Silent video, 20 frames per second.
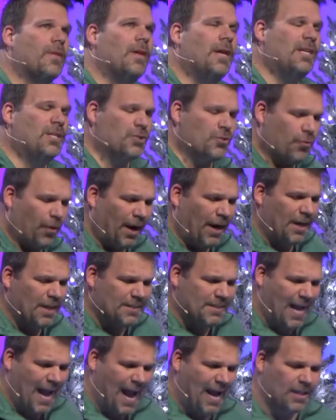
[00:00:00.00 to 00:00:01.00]
his
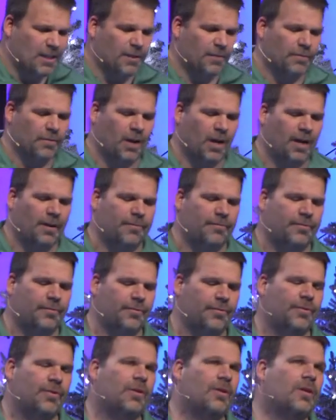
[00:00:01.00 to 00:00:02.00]
greatest act of
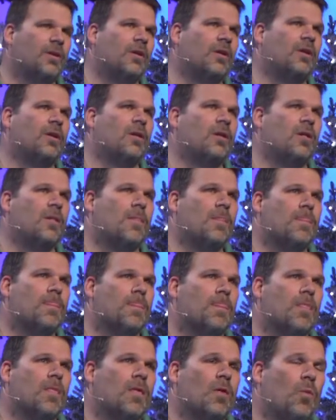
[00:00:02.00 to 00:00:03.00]
love
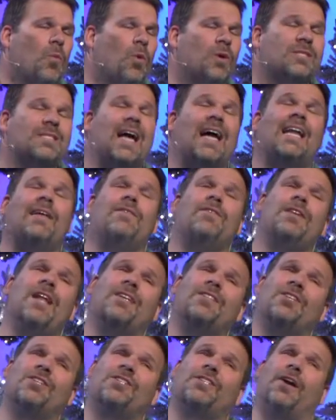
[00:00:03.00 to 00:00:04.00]
was not even
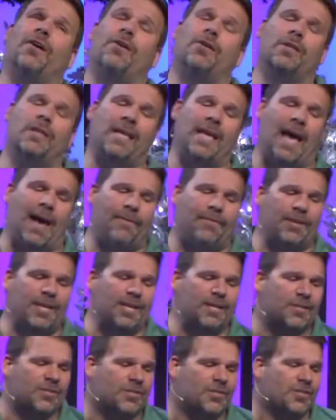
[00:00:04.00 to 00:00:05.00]
necessarily
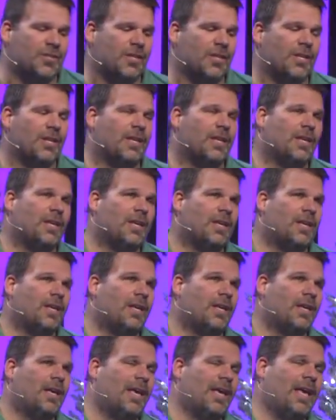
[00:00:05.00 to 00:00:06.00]
evidenced
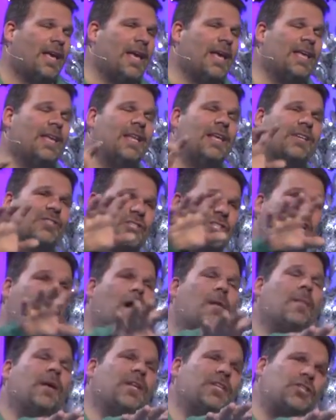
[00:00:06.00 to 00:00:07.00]
in his
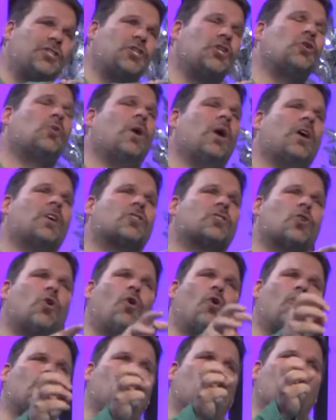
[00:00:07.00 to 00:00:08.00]
coming to us,
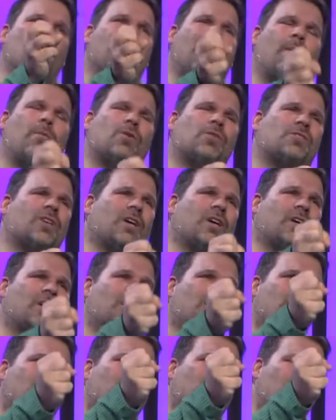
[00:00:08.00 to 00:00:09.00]
although that was a
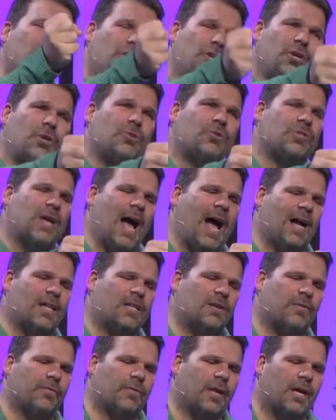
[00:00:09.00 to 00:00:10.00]
huge
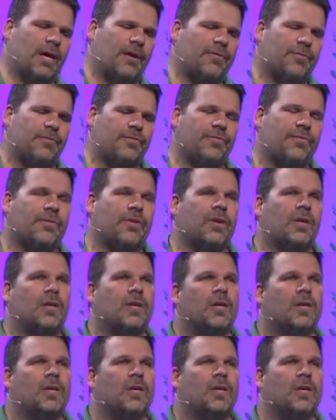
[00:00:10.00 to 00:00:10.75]
act of love.